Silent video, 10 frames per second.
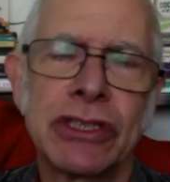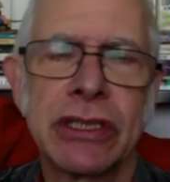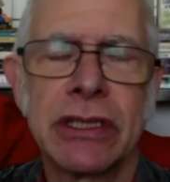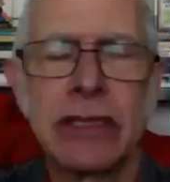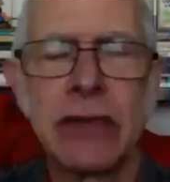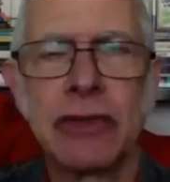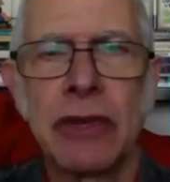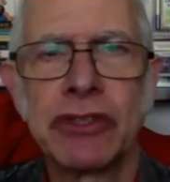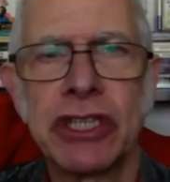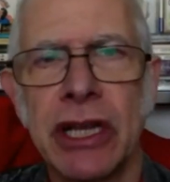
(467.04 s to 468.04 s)

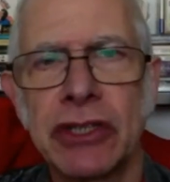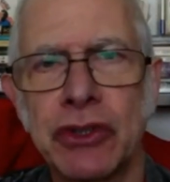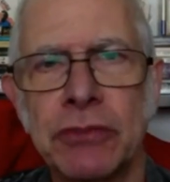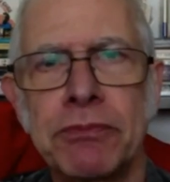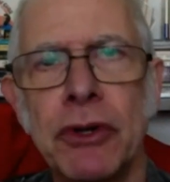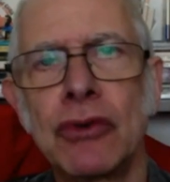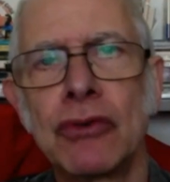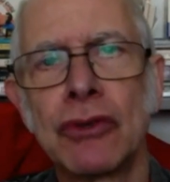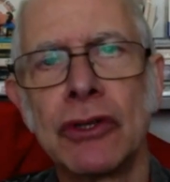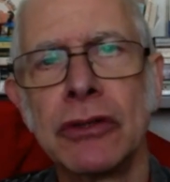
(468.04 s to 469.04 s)
the Electric
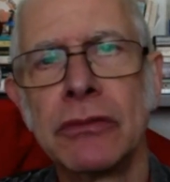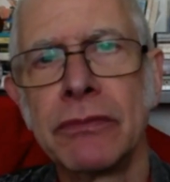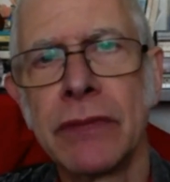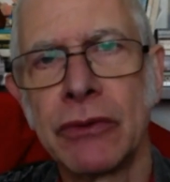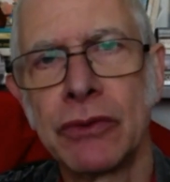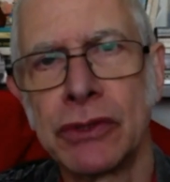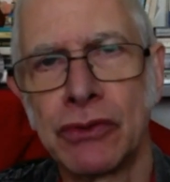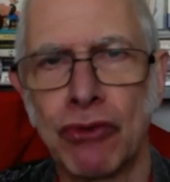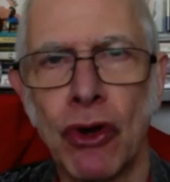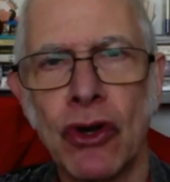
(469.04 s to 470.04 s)
Ballroom. There was
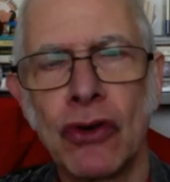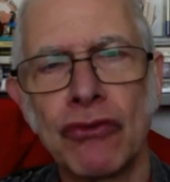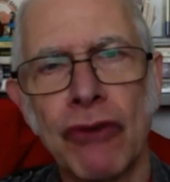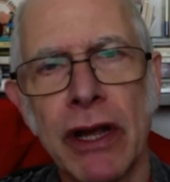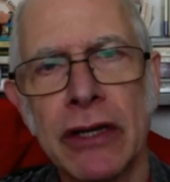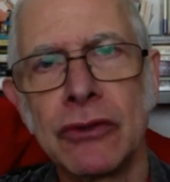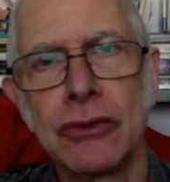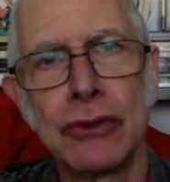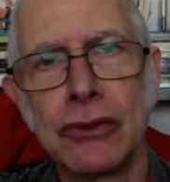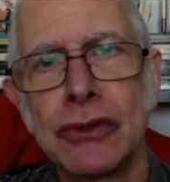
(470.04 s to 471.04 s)
Rock On
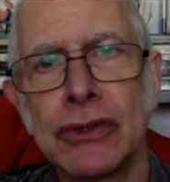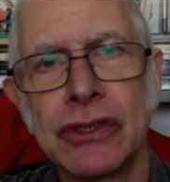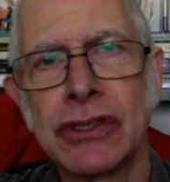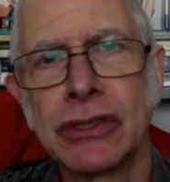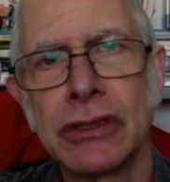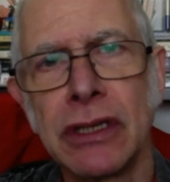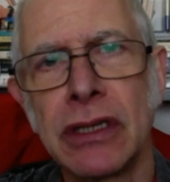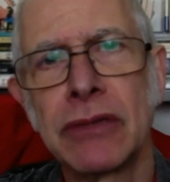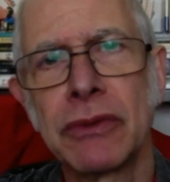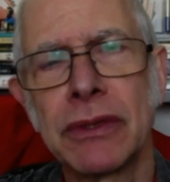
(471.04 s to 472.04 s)
Records.
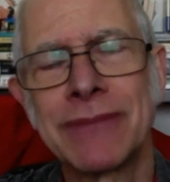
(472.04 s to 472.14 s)
You